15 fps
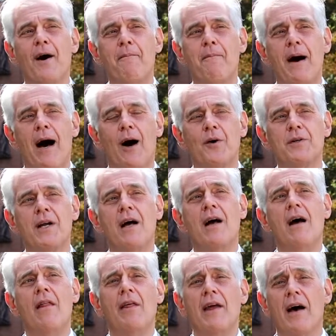about
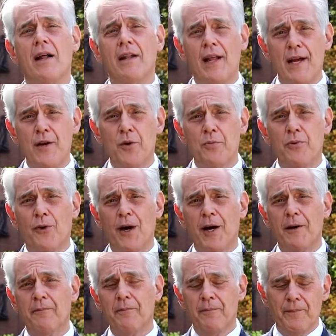the Aleinu
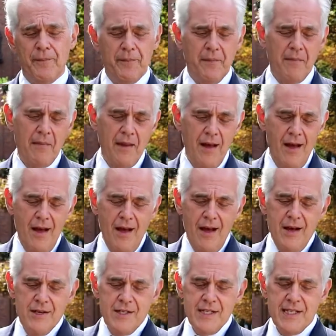prayer.
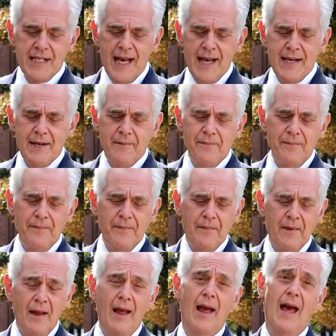She said,
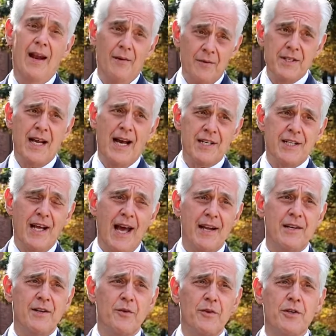and it was actually
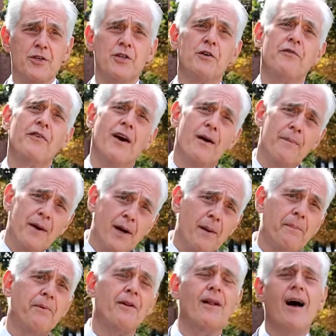had to do with the shofar, but it
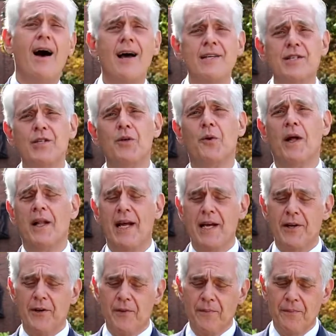applies to Aleinu.
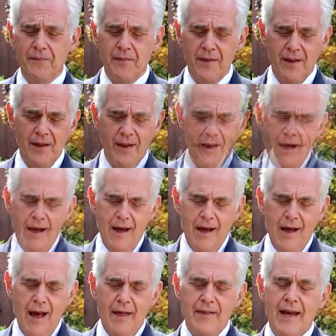
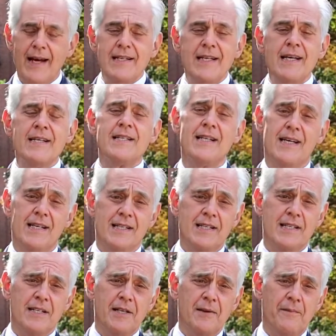And the idea is
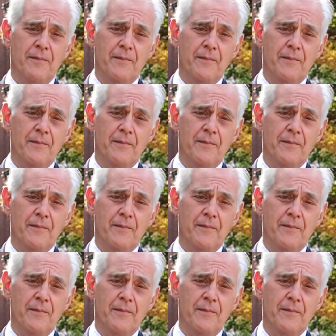this